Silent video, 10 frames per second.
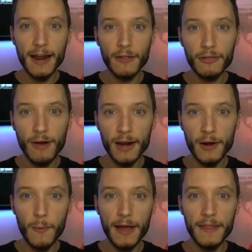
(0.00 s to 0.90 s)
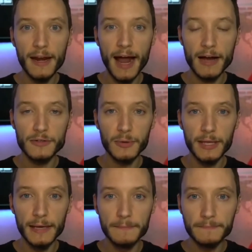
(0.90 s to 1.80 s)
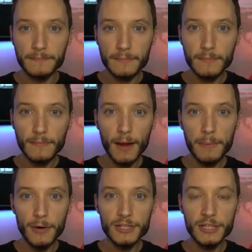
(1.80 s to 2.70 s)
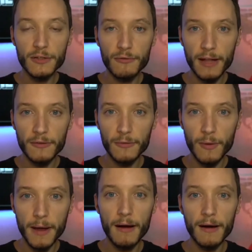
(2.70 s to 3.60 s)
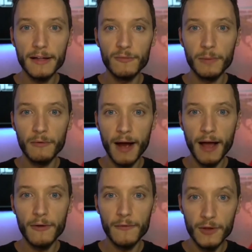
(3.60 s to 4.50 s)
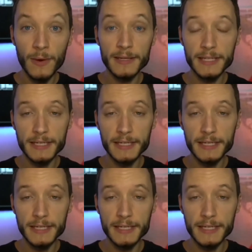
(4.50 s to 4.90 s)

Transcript: a threat in a way that it actually poses a threat to Americans, but rather the U.S.